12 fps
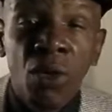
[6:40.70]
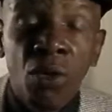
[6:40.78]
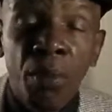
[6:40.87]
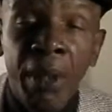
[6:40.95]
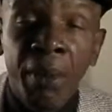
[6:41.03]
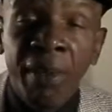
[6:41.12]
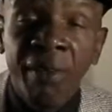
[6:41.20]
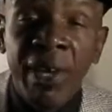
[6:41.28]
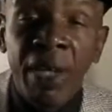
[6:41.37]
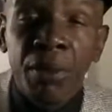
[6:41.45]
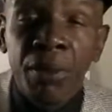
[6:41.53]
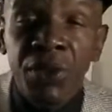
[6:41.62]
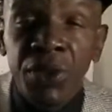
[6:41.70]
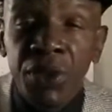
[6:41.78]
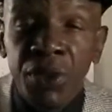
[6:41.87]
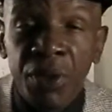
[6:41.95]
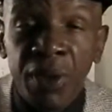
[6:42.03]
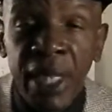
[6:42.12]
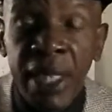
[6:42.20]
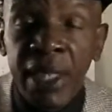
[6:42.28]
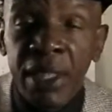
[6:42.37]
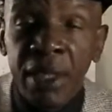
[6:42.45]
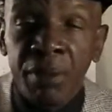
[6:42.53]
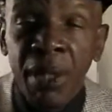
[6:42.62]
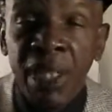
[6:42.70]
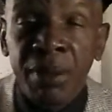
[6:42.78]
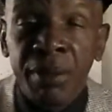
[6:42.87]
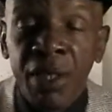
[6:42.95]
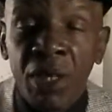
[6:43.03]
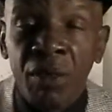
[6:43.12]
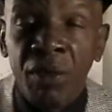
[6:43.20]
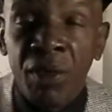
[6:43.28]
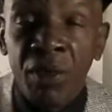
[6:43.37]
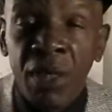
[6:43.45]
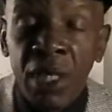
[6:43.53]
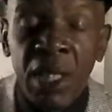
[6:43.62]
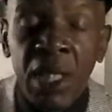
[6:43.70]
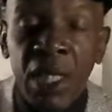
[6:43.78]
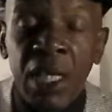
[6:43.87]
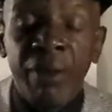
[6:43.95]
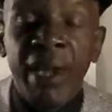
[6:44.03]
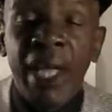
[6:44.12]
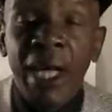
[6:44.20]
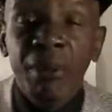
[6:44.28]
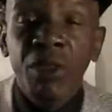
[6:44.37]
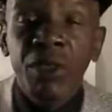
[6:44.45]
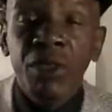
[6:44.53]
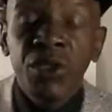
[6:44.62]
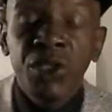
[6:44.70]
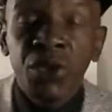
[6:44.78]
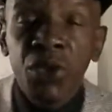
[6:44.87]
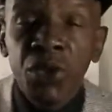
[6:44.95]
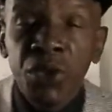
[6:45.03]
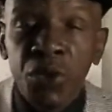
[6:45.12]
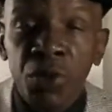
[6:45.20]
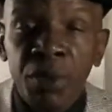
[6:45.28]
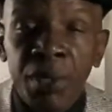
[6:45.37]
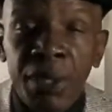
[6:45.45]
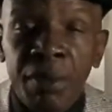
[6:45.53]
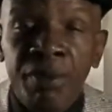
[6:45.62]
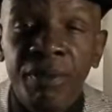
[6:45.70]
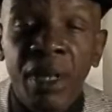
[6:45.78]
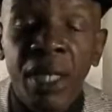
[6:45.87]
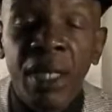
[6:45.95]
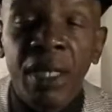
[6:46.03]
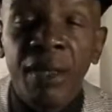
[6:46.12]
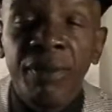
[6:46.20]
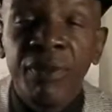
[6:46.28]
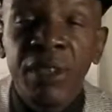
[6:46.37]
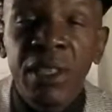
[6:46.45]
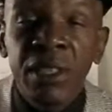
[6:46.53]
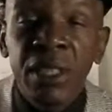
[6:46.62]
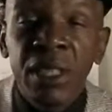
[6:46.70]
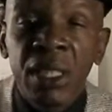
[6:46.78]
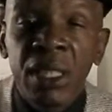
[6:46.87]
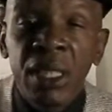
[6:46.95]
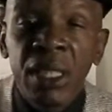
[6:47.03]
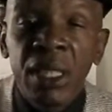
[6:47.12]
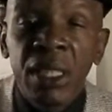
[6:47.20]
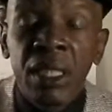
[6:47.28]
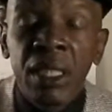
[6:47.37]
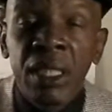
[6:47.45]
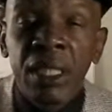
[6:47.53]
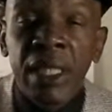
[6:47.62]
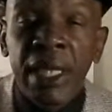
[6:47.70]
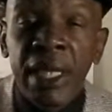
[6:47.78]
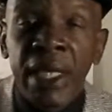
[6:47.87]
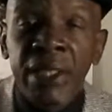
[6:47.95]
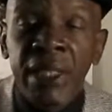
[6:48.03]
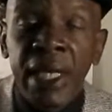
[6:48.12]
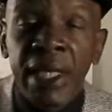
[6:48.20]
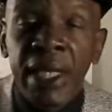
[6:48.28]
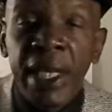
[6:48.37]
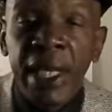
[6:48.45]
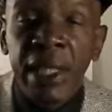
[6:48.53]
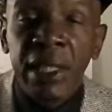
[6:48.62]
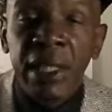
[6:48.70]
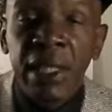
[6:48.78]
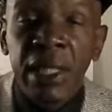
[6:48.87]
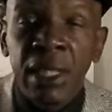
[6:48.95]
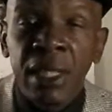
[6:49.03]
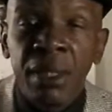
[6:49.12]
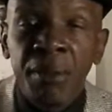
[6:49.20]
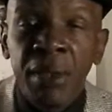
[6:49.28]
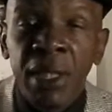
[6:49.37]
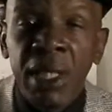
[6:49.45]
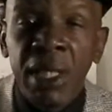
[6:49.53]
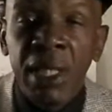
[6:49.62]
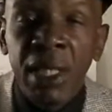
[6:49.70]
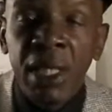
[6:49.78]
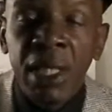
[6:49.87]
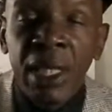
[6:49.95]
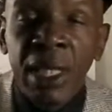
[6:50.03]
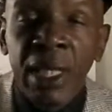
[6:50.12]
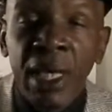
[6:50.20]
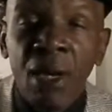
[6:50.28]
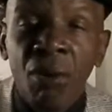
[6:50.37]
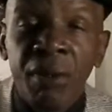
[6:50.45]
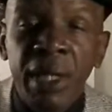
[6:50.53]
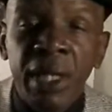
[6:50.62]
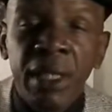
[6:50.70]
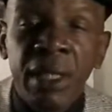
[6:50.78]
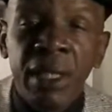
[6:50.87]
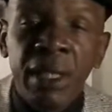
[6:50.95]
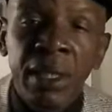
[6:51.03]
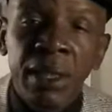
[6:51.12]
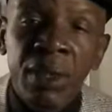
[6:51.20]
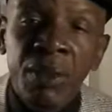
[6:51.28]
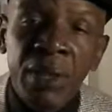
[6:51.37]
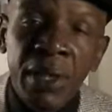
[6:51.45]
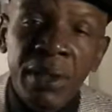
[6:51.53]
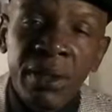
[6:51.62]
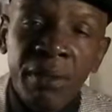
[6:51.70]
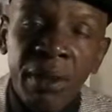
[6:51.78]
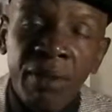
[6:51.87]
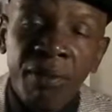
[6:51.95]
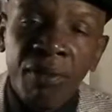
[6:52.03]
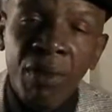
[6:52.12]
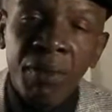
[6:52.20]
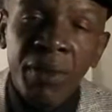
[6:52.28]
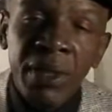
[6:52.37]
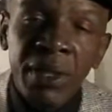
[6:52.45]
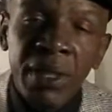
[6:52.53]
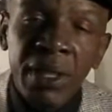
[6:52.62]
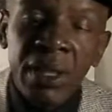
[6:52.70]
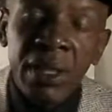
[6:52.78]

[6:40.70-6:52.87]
who may be valuable to you and can possibly help you. Anyway, I'm going to show you some footage that I shot at the meeting, and I hope that you will get something from this,